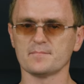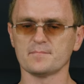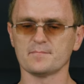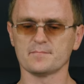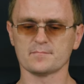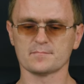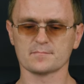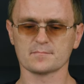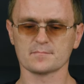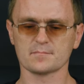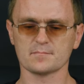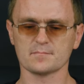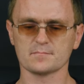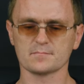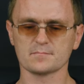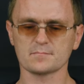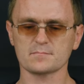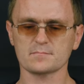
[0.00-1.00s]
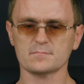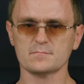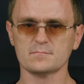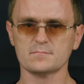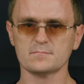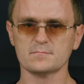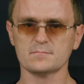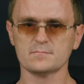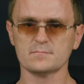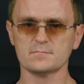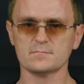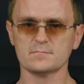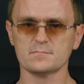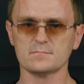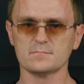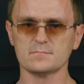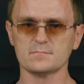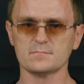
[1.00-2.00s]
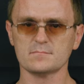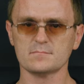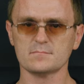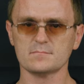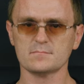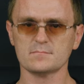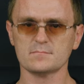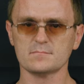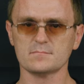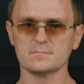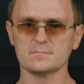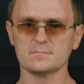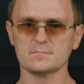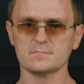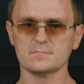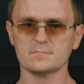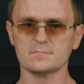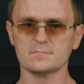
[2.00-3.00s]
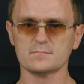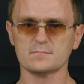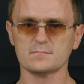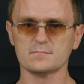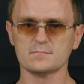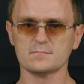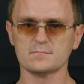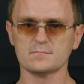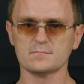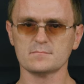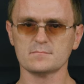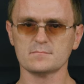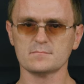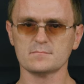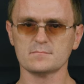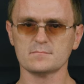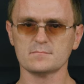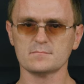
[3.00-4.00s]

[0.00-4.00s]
(no one is talking)